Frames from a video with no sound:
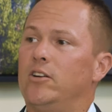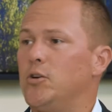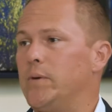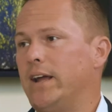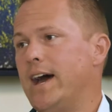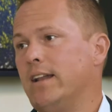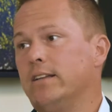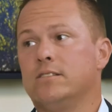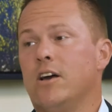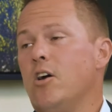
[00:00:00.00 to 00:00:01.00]
into Urban
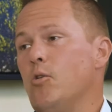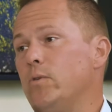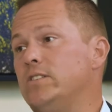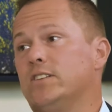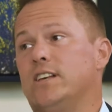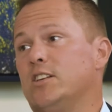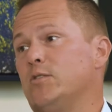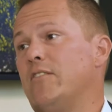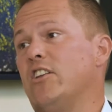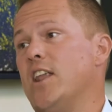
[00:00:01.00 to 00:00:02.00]
Catalyst. We
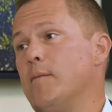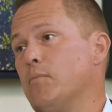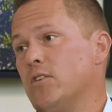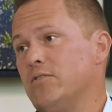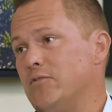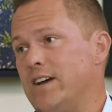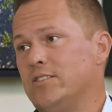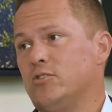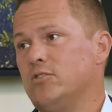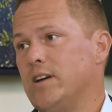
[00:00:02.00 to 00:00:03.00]
successfully have a number of
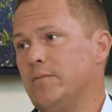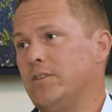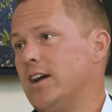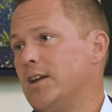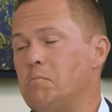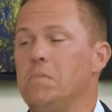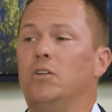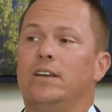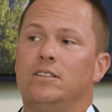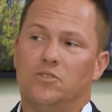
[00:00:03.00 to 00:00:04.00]
investors, I'm talking
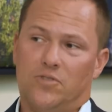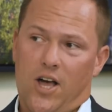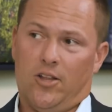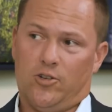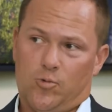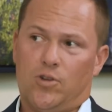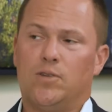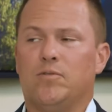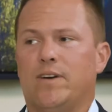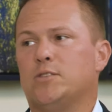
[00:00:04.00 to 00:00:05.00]
millions of dollars worth
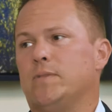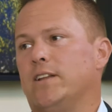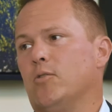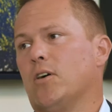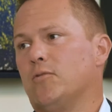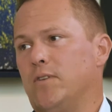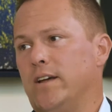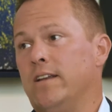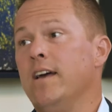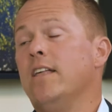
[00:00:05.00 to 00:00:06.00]
of investment into our
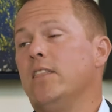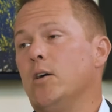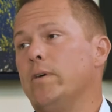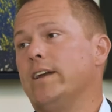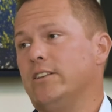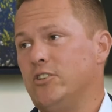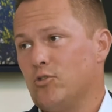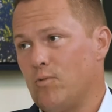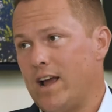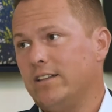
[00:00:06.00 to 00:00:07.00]
fund that we can
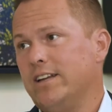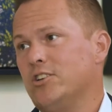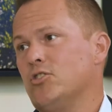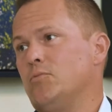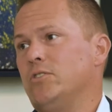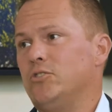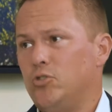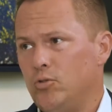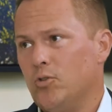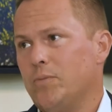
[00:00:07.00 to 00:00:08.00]
directly attribute
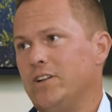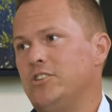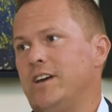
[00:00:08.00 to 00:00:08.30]
to your pitch